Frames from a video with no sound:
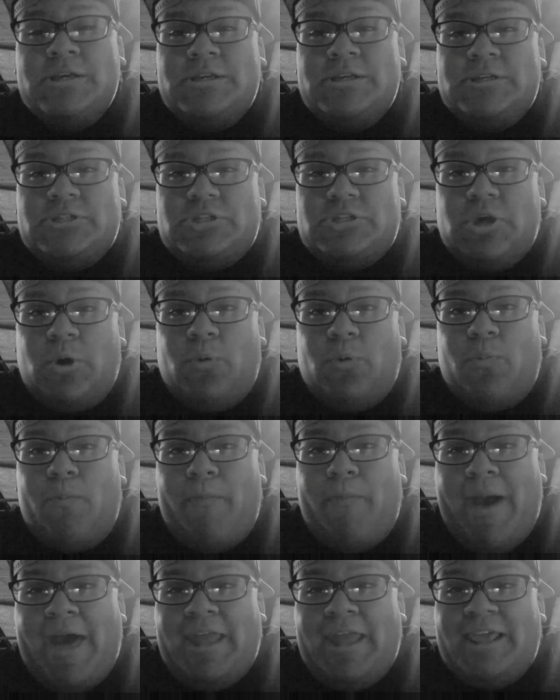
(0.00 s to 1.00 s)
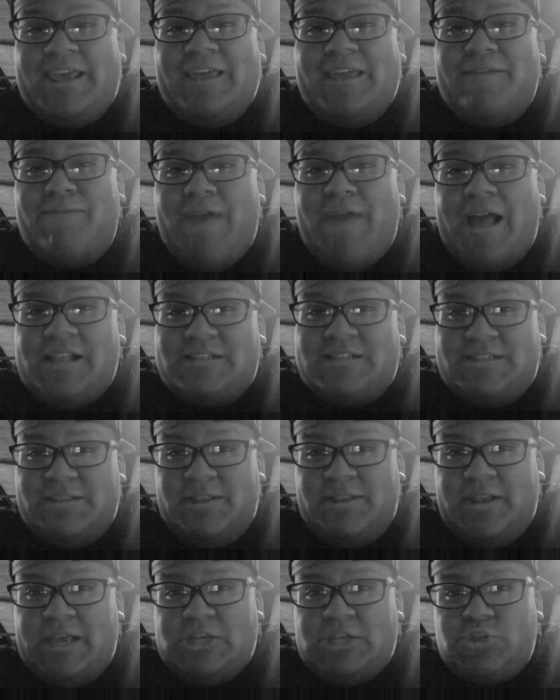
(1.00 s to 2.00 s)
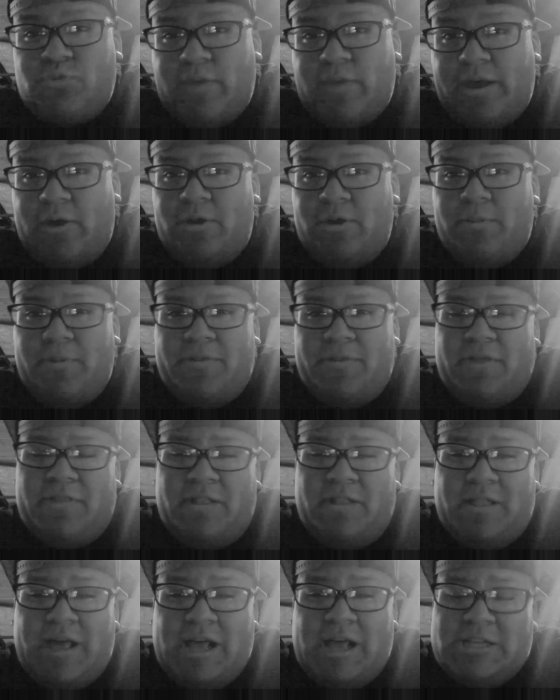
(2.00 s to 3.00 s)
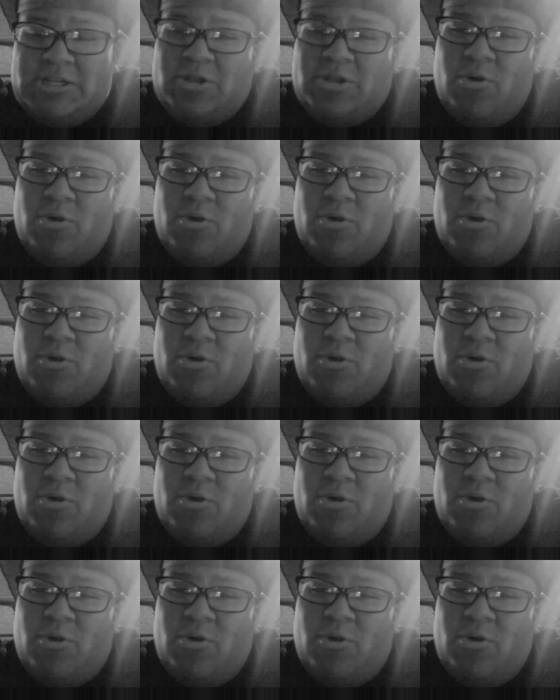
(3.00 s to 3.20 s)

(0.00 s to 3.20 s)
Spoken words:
So Manic advances to the next round. But nonetheless, an